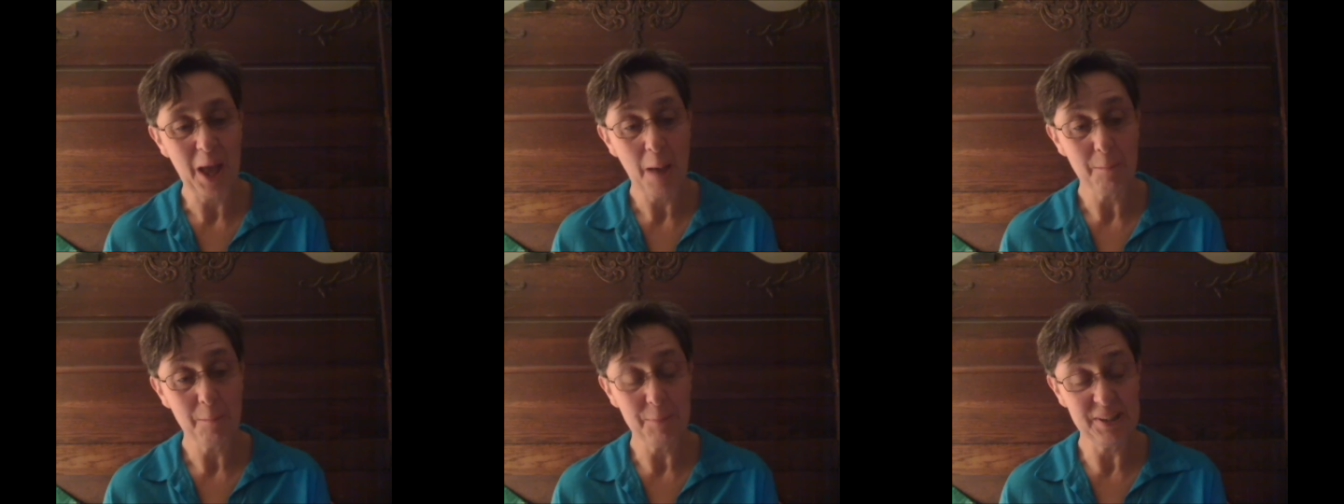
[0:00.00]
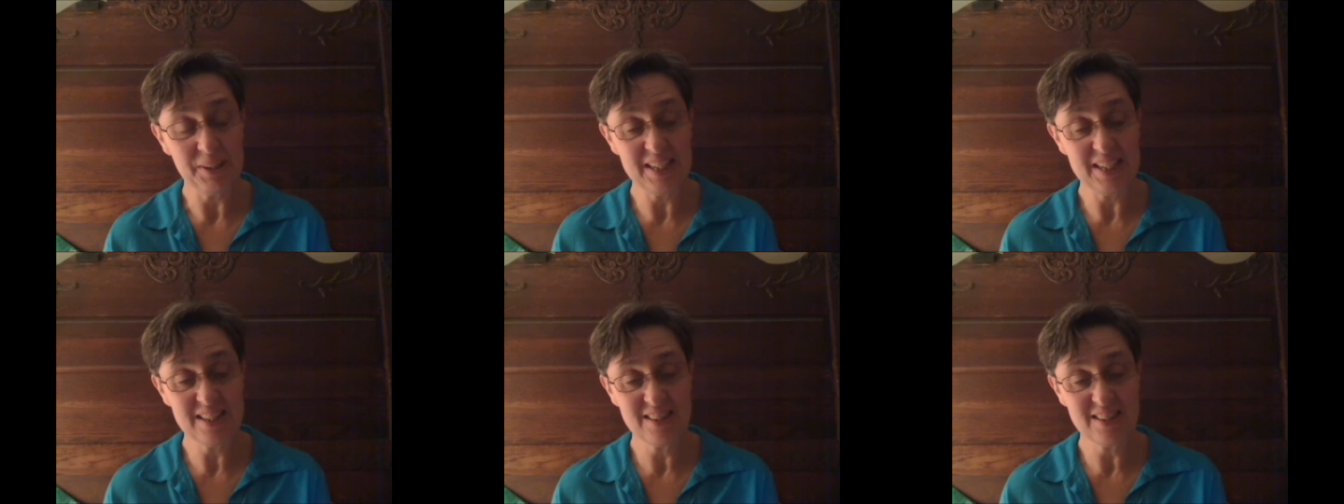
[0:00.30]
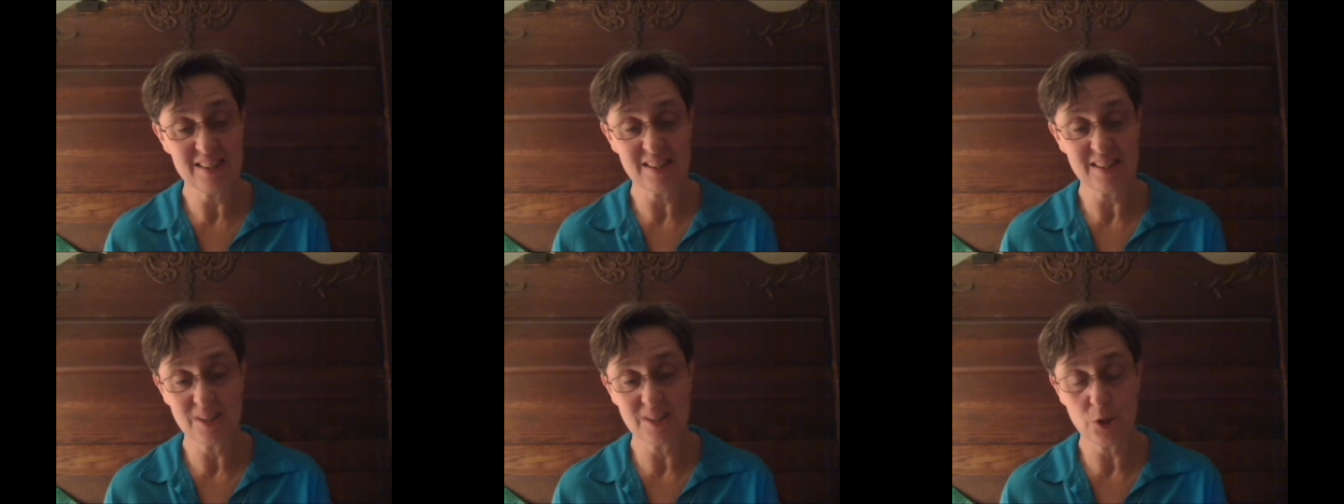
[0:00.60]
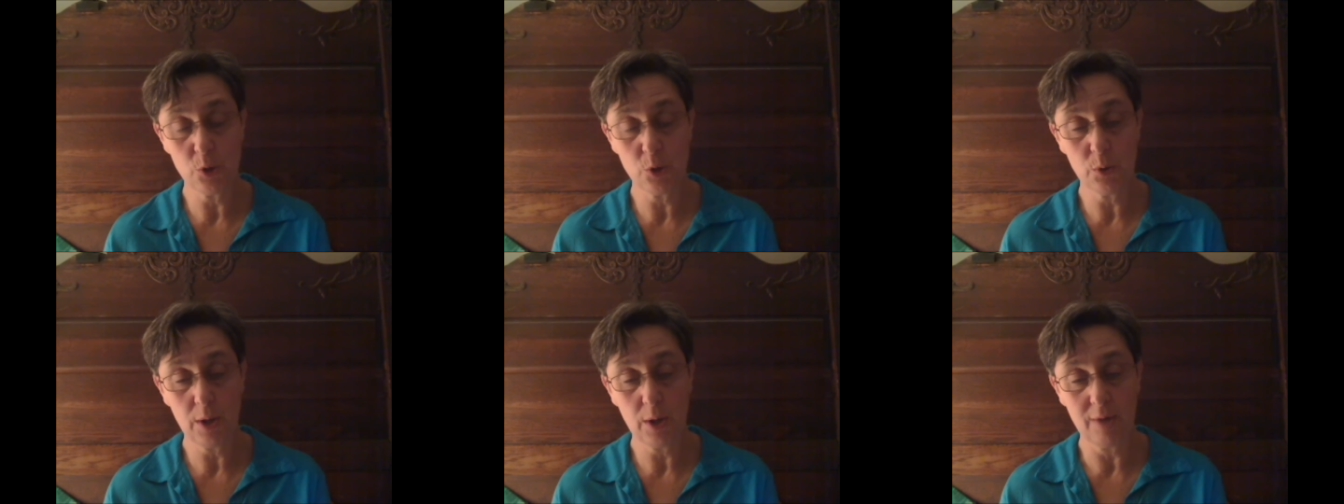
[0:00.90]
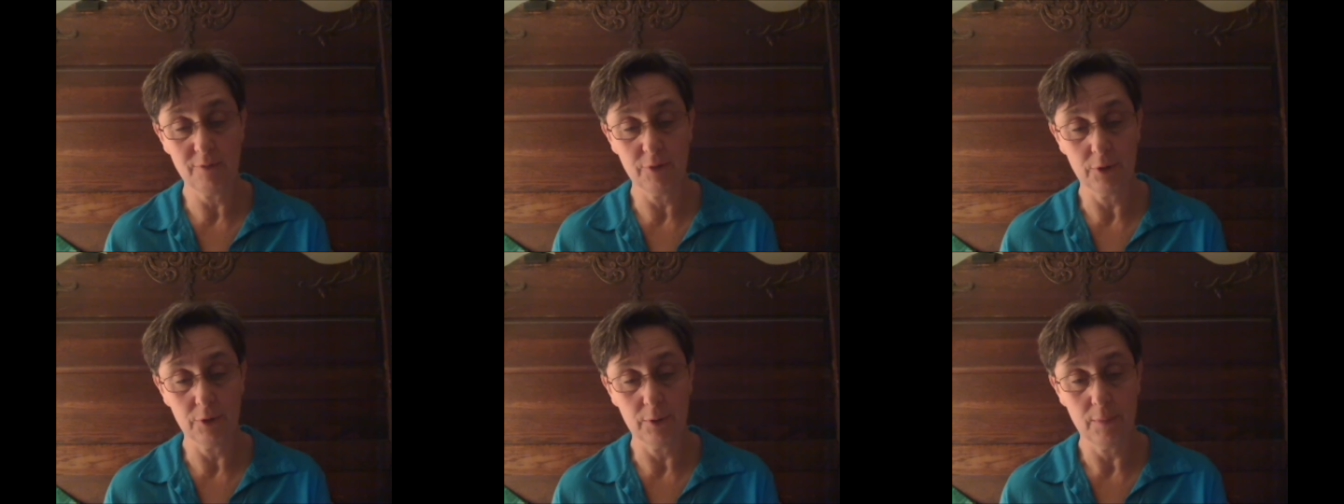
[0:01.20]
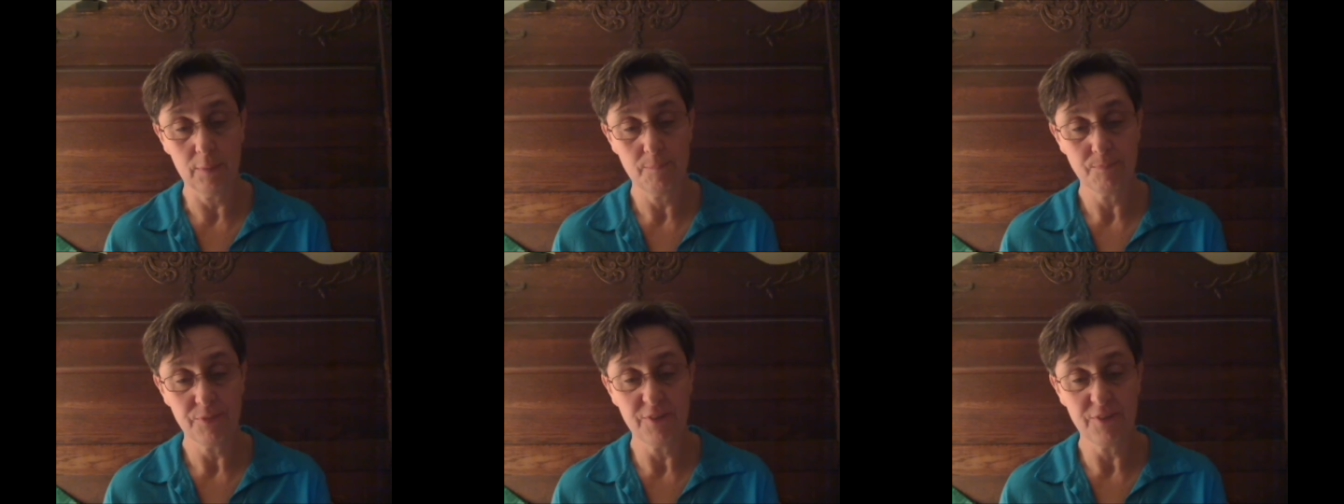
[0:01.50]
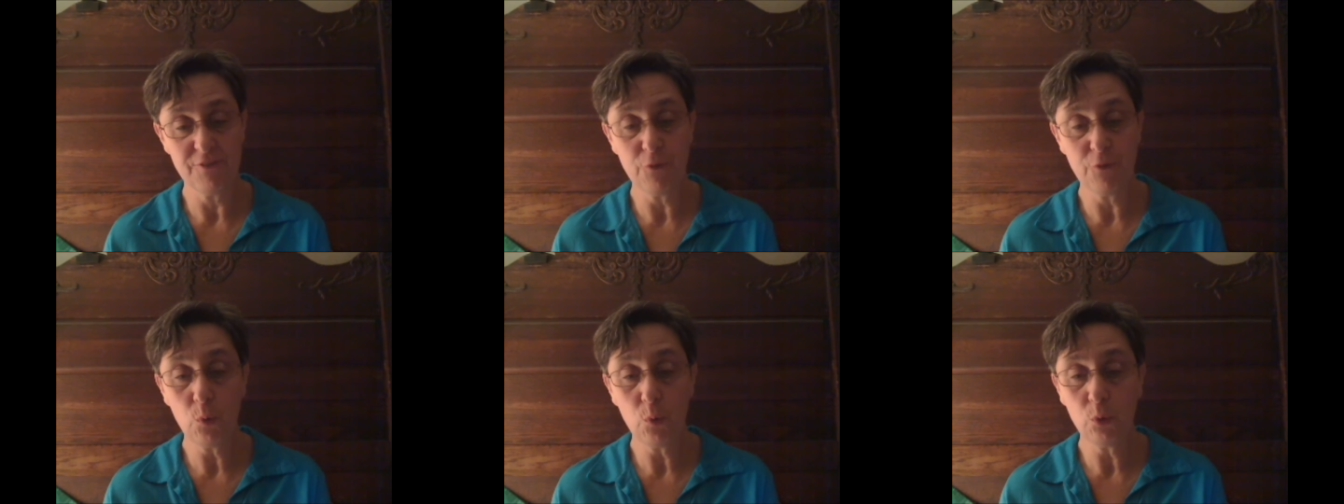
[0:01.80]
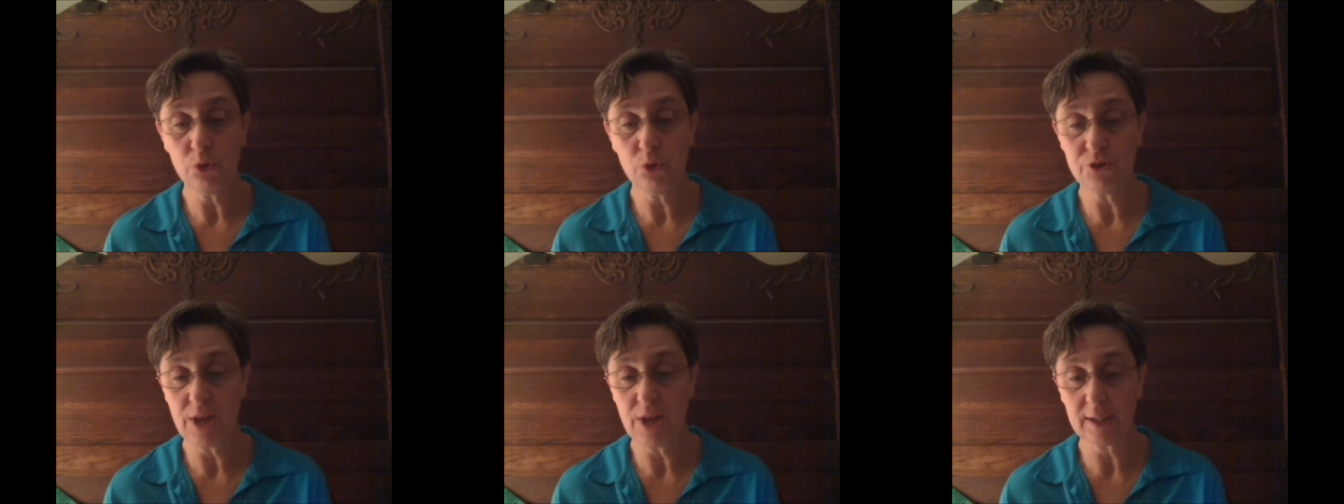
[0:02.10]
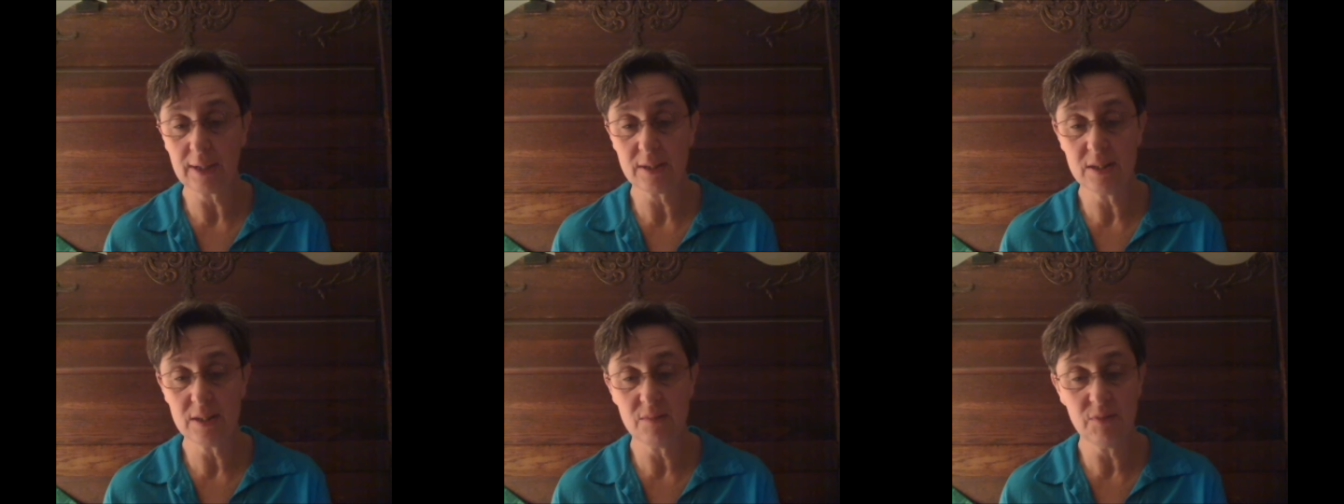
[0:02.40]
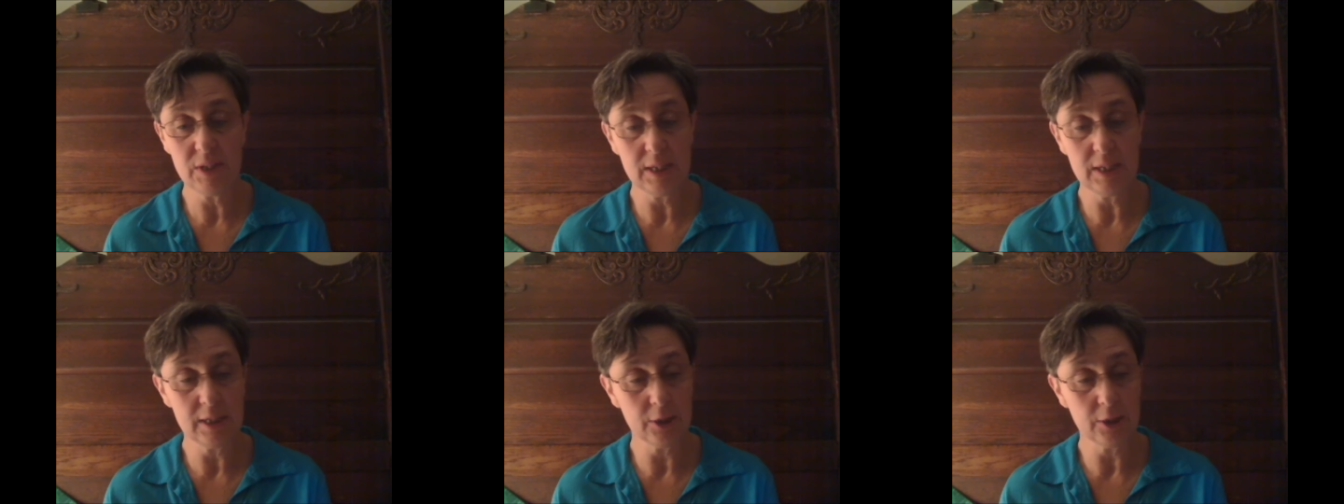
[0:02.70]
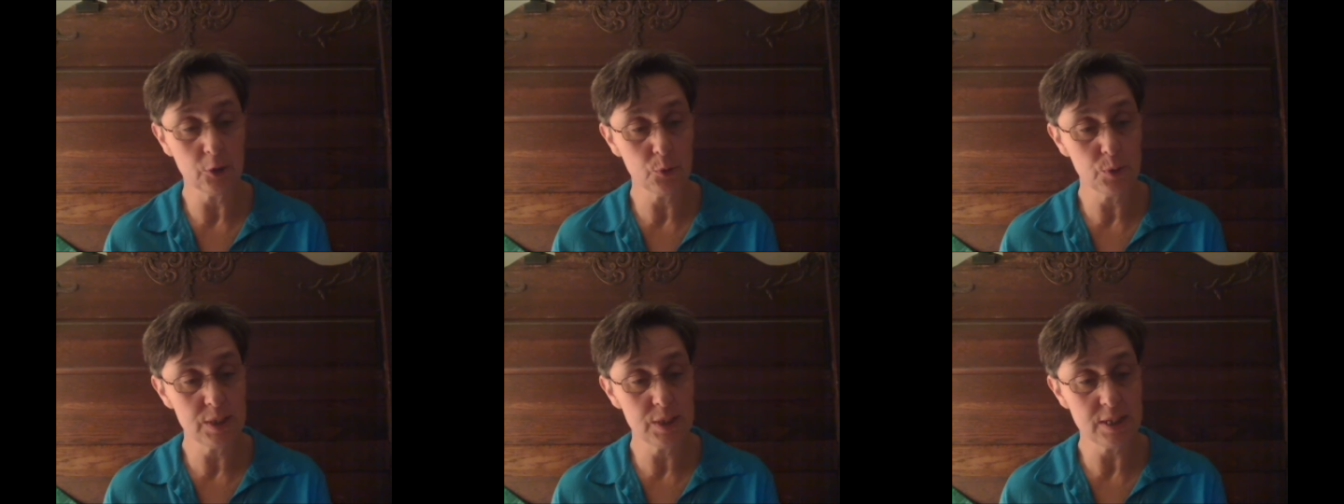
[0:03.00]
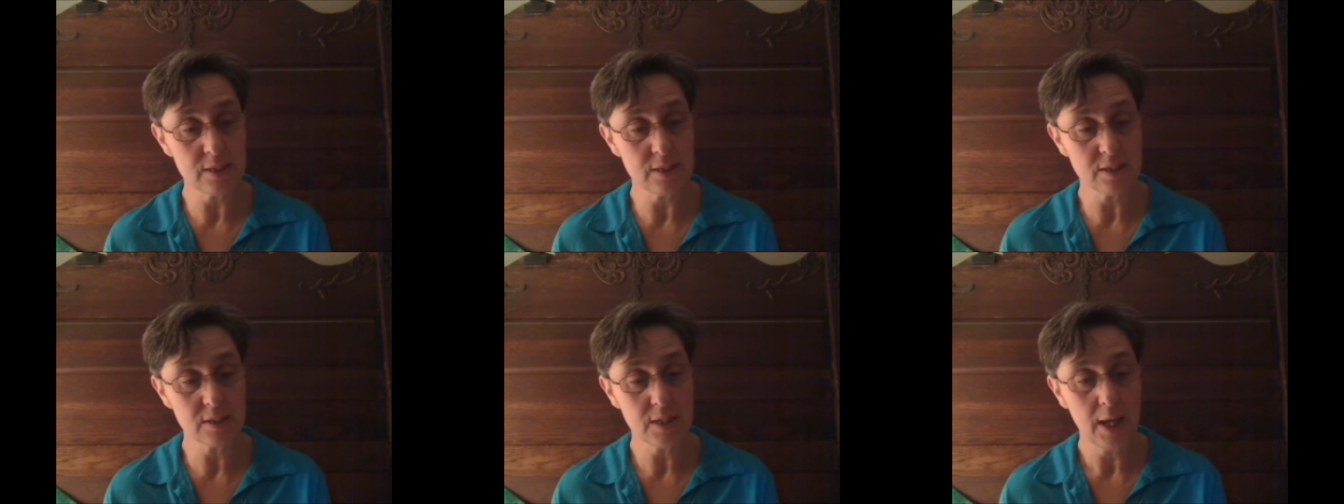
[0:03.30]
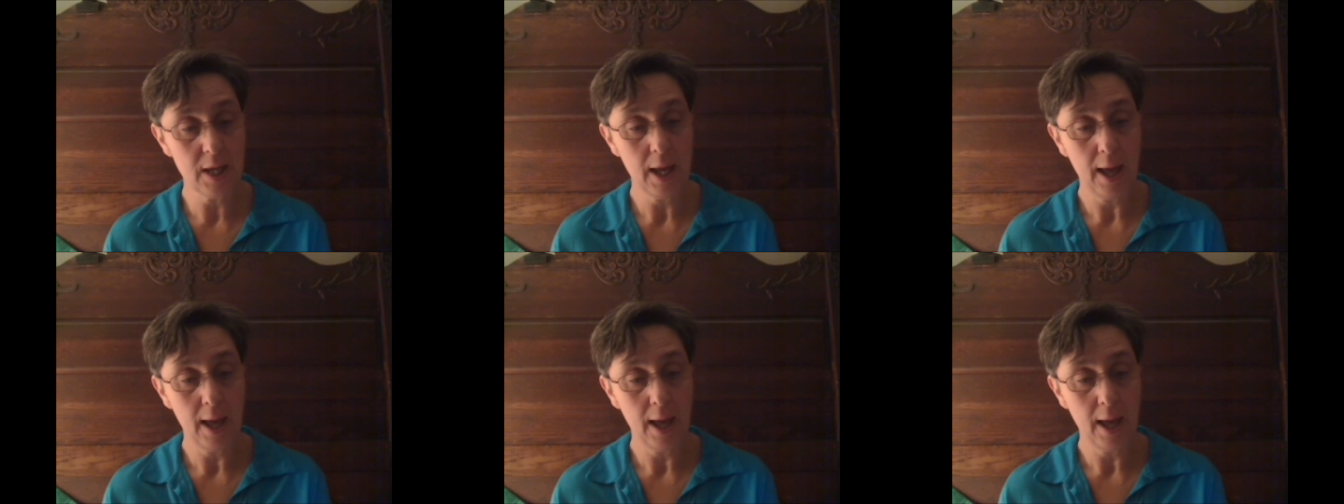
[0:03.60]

beneath the snow cover, the voles' activity increased,